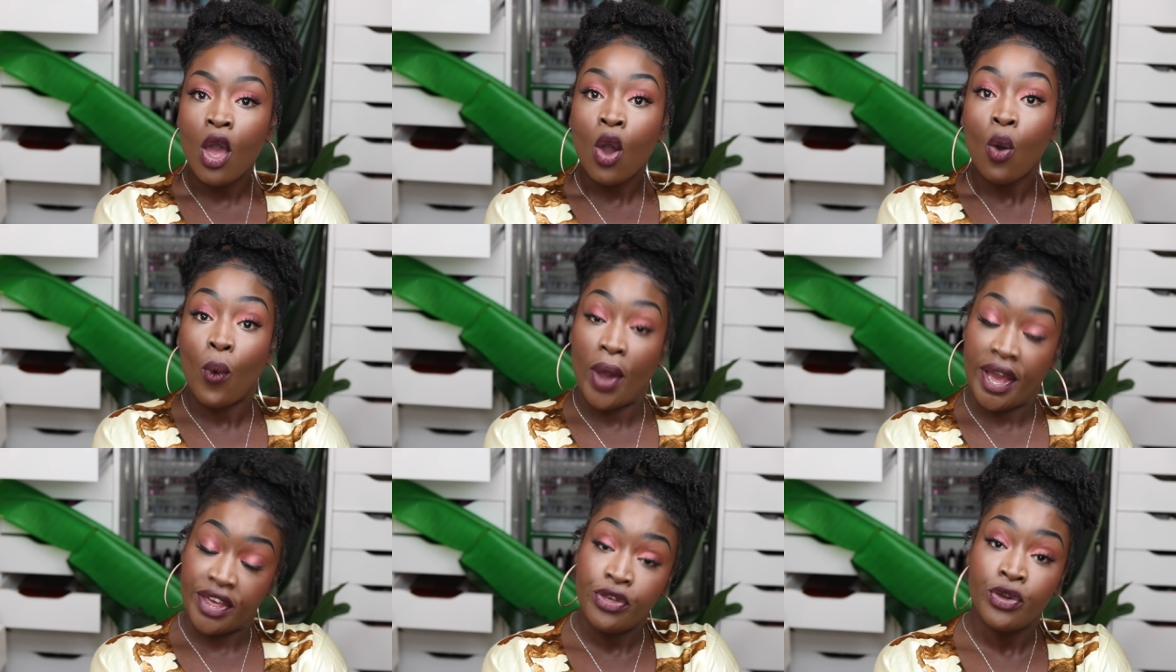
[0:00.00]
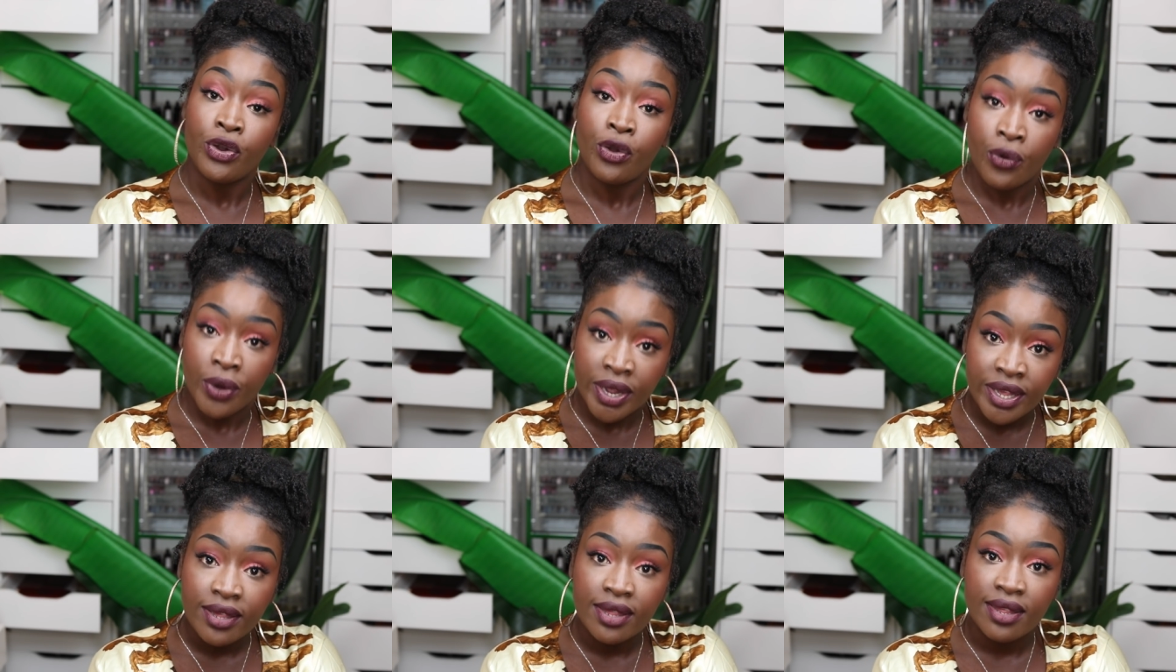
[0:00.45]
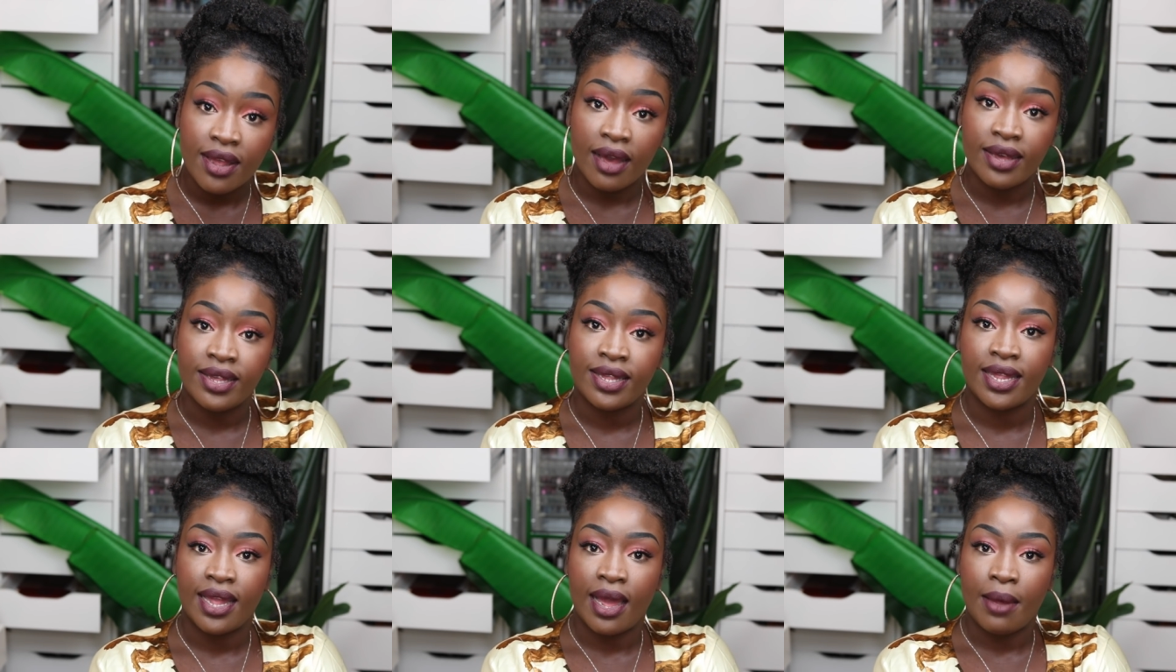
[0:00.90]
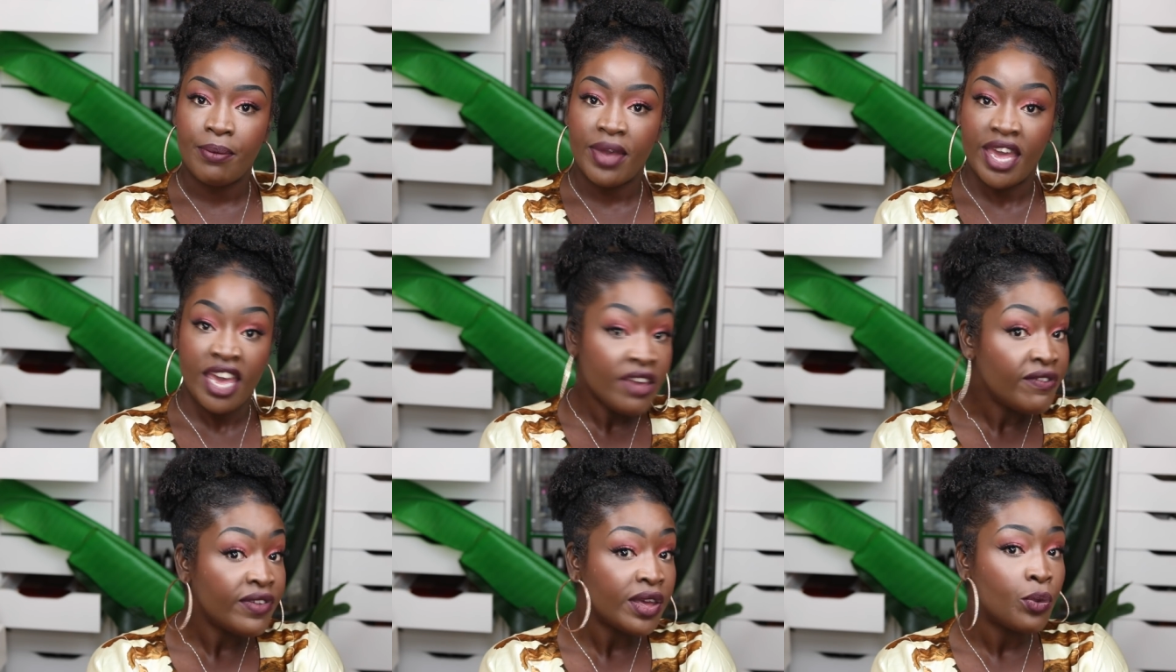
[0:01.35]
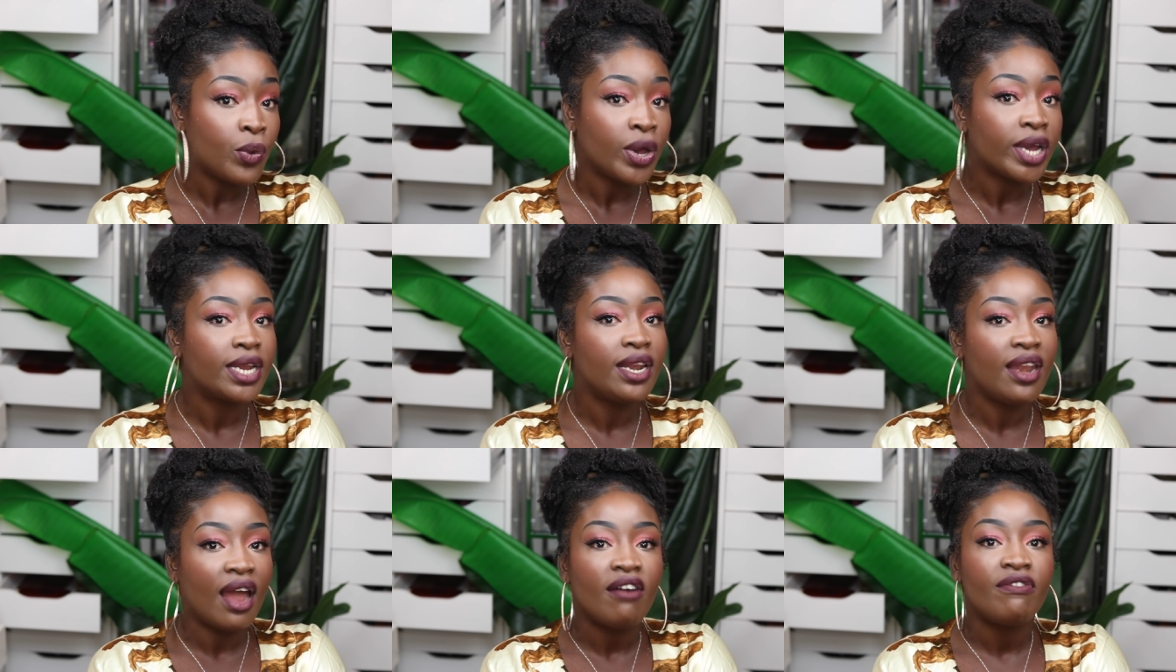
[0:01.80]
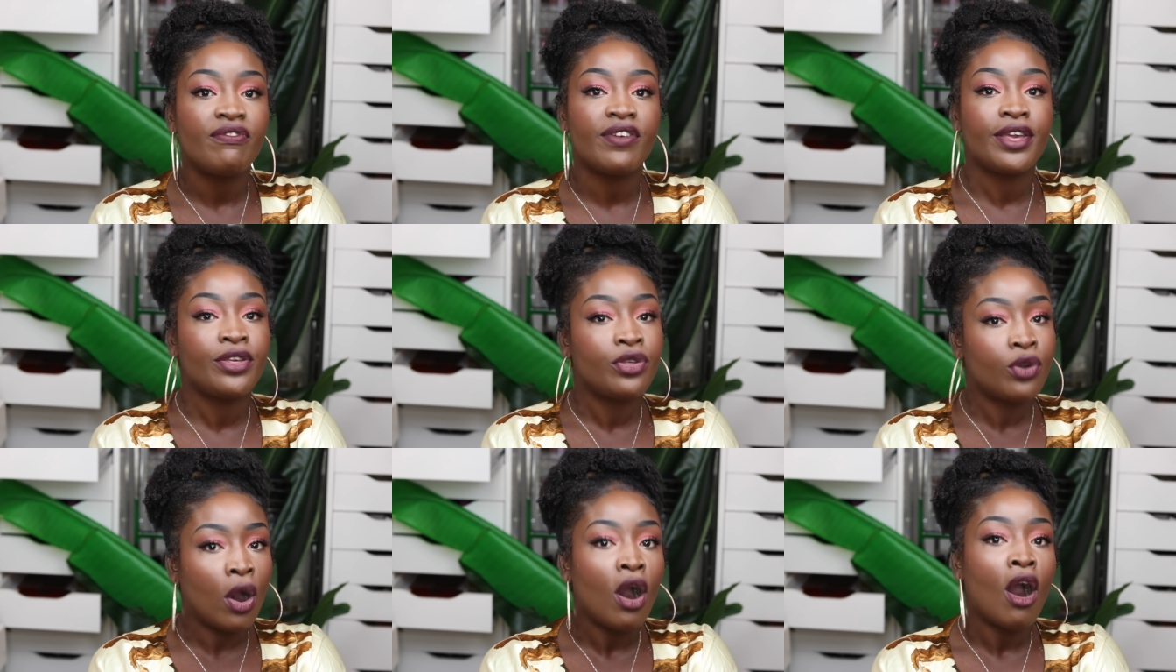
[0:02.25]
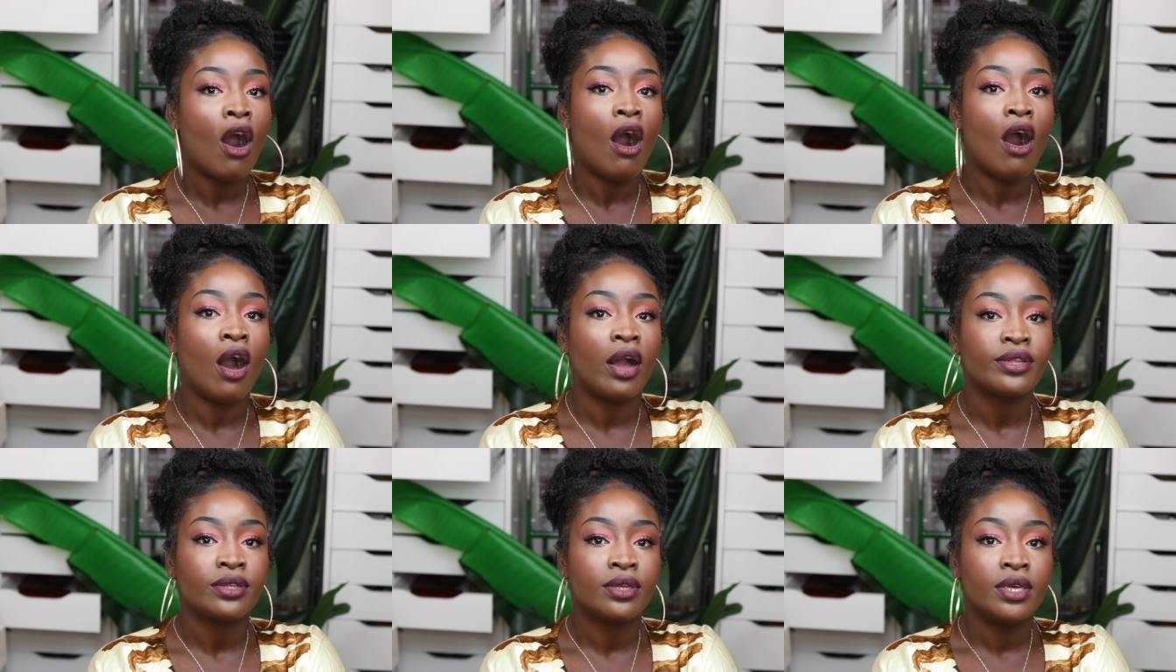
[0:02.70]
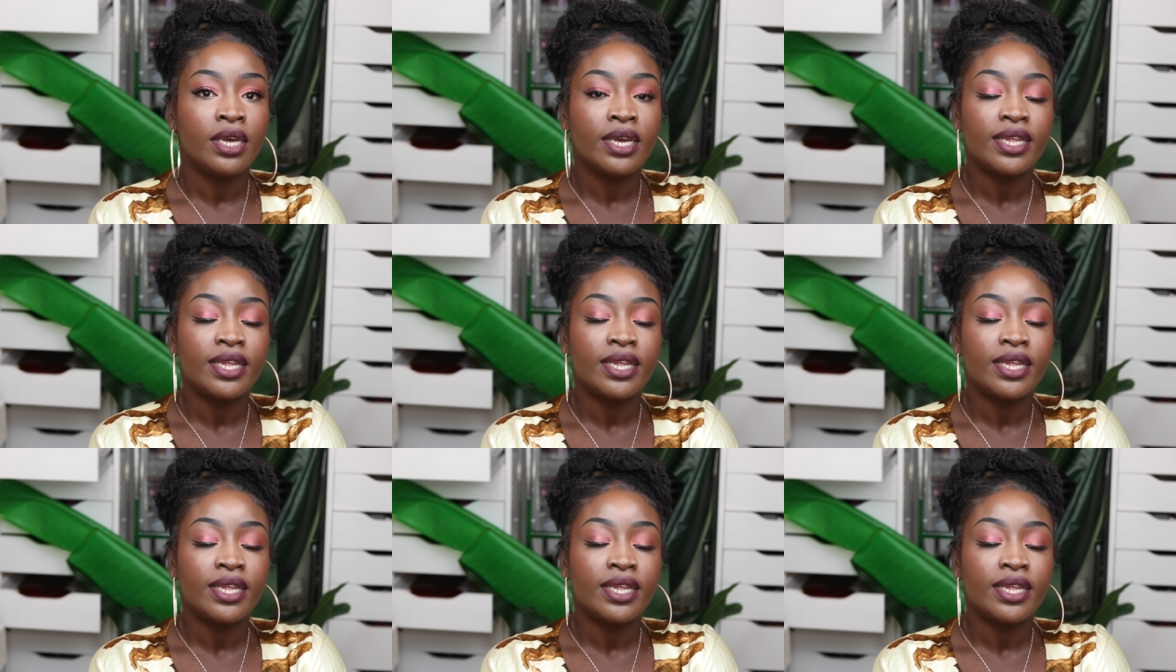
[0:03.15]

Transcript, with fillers: When you criticize them, even with love in your heart,